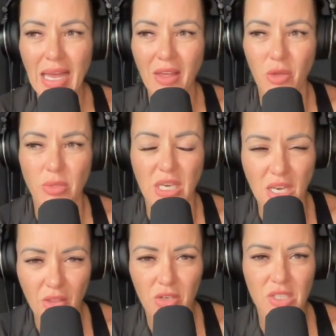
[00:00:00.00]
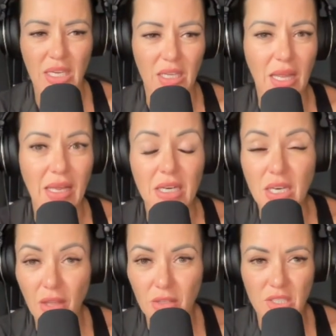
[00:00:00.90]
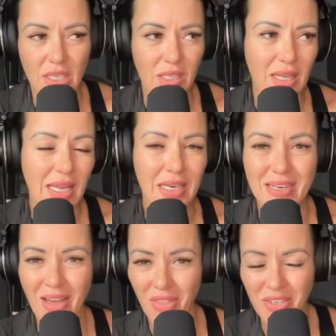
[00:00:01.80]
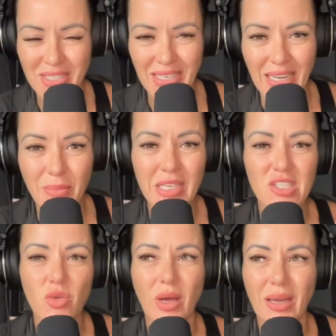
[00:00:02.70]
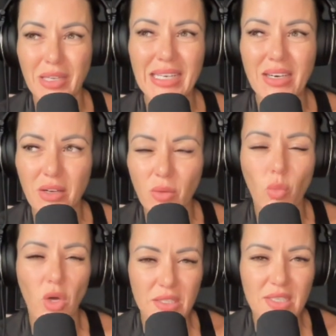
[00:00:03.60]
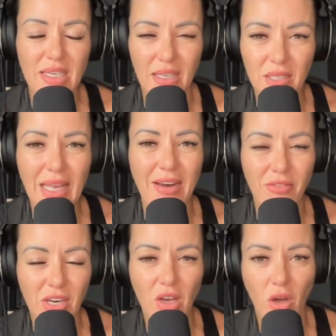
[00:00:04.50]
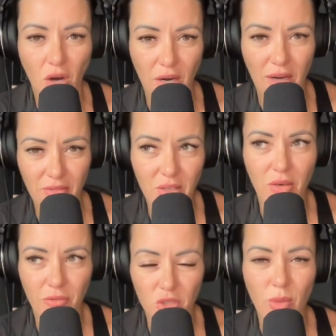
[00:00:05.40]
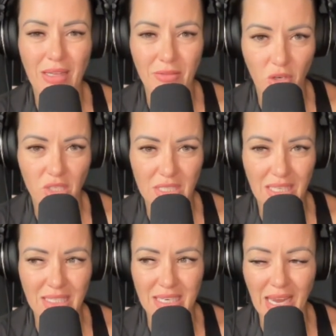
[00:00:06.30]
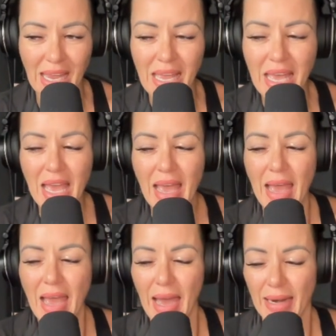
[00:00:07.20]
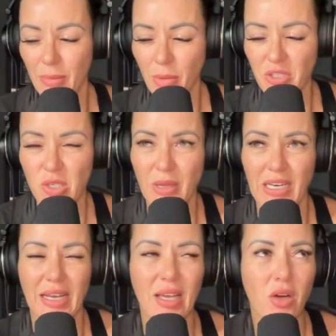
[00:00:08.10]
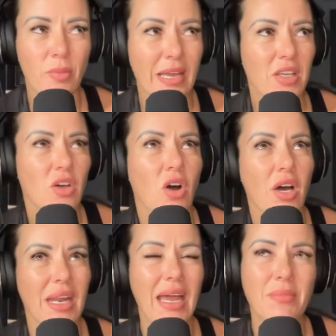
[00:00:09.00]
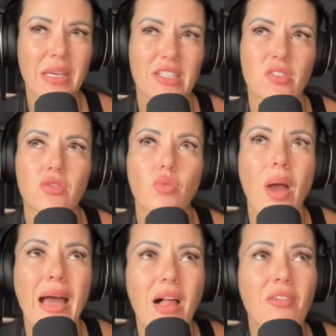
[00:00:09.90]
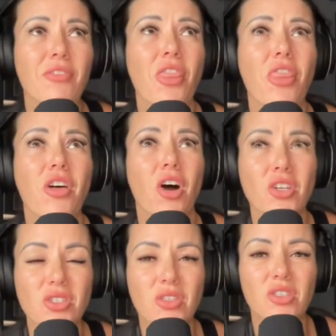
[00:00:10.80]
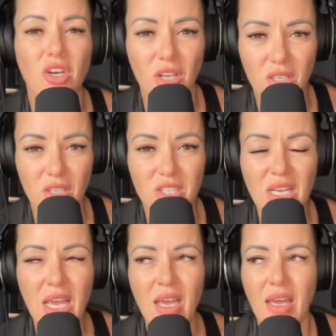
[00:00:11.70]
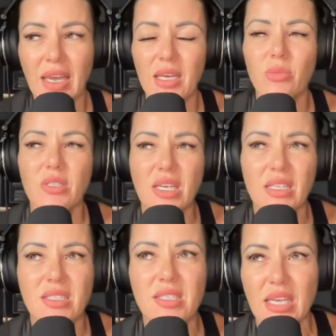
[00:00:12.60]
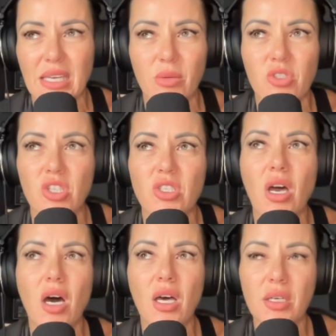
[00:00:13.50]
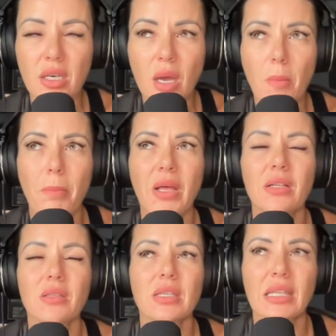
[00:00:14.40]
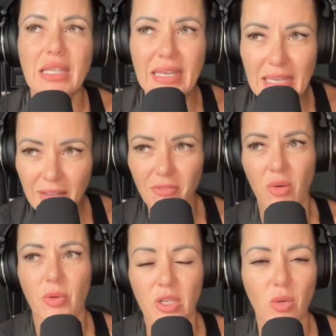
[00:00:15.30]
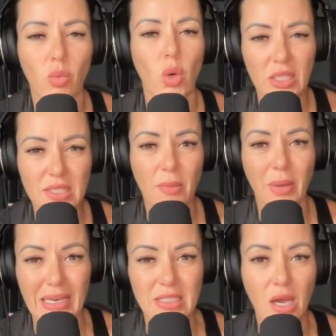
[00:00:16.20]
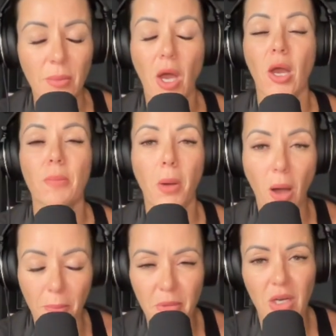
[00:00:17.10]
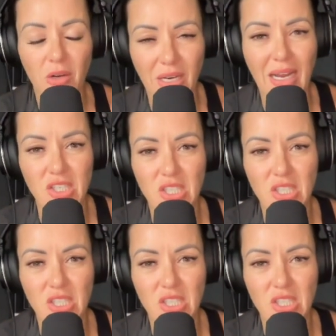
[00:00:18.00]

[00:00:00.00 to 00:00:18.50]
there was another sale on another sale on another sale. I made, tw I made literally one sale every hour for twelve hours in that day. And I remember just being like, oh my God, I made twelve thousand dollars. It was insane. It was just unbelievable once it picked up how popular it actually